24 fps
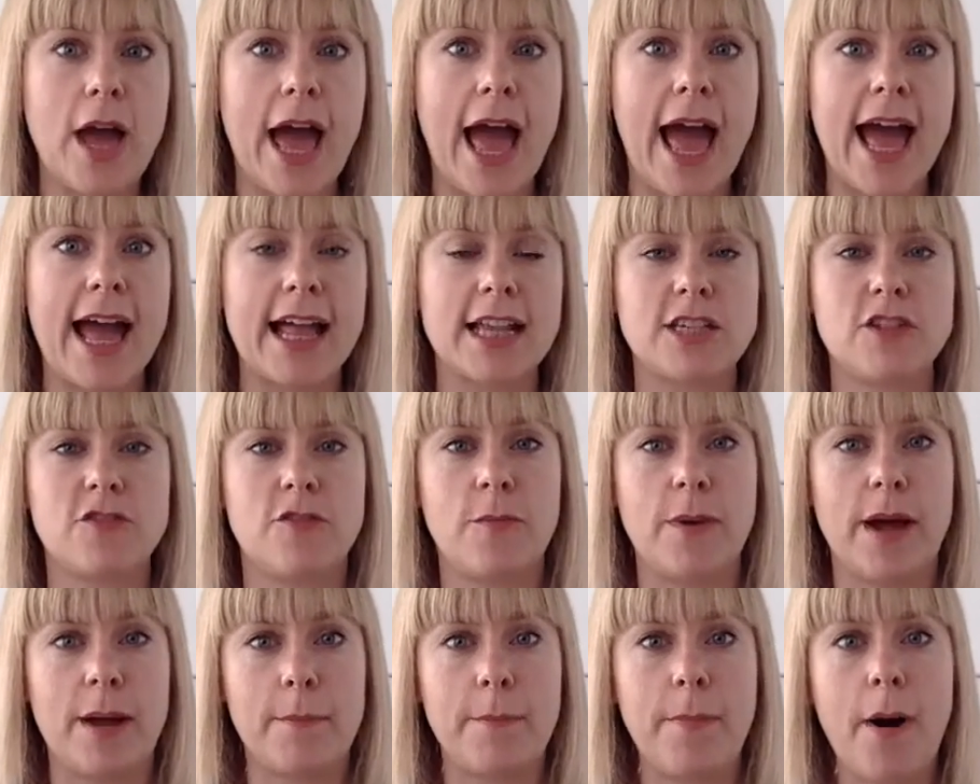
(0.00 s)
ads for
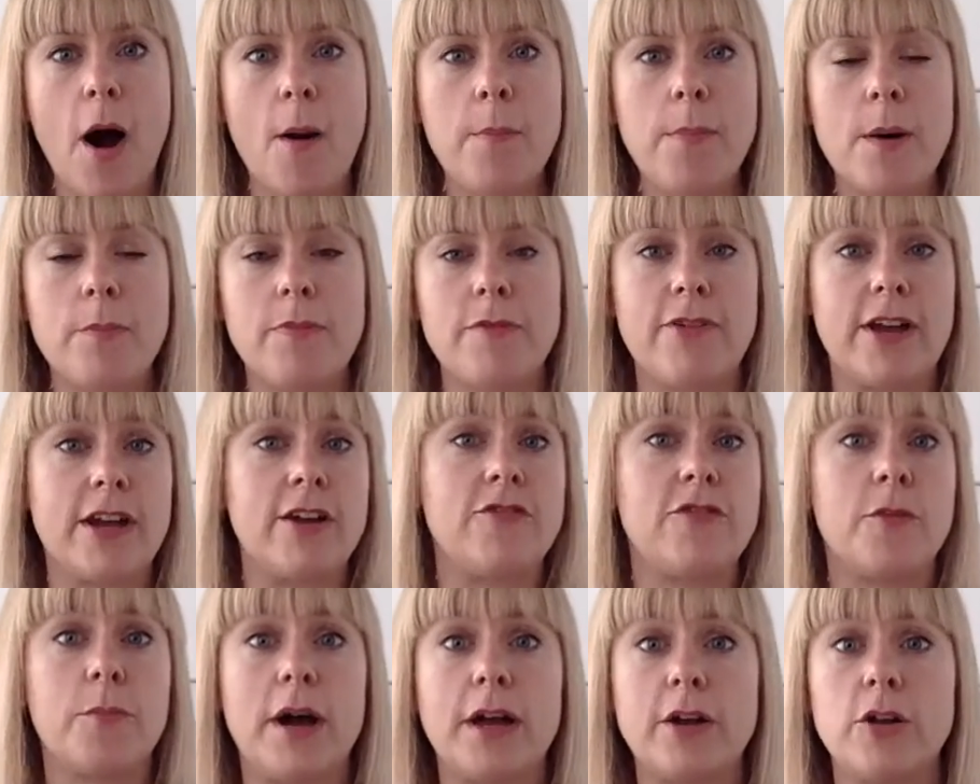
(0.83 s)
my pop-up event
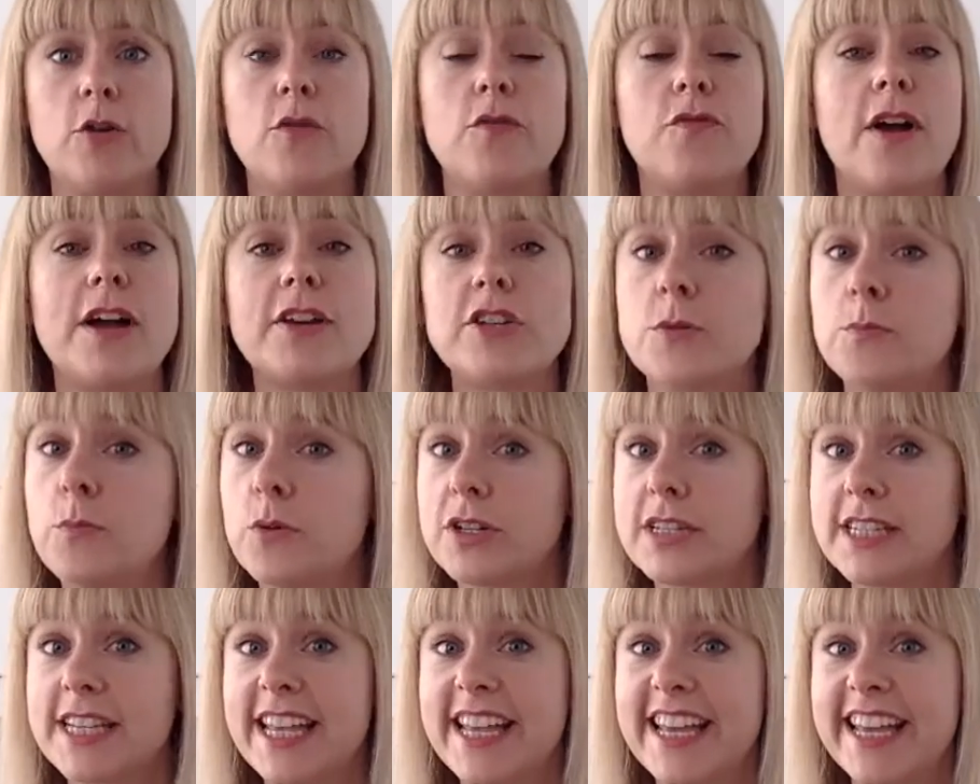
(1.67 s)
for my new fashion
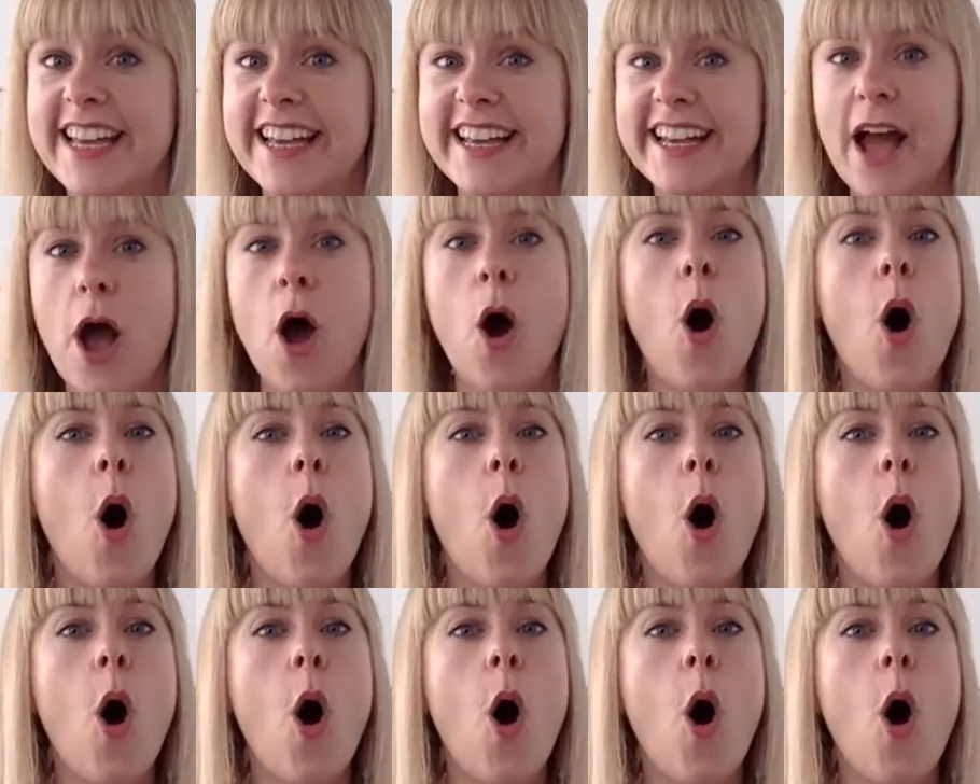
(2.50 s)
boutique,